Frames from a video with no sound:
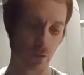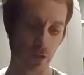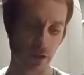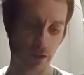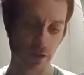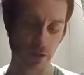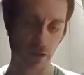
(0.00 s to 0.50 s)

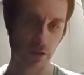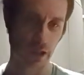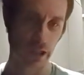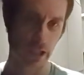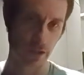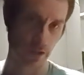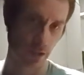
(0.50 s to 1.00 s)
with
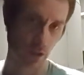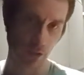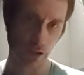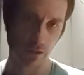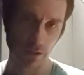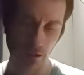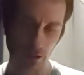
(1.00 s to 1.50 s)

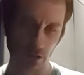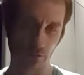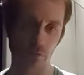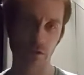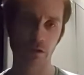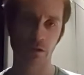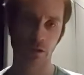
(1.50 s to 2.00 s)
anti-white
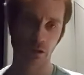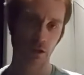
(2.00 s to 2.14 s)
terms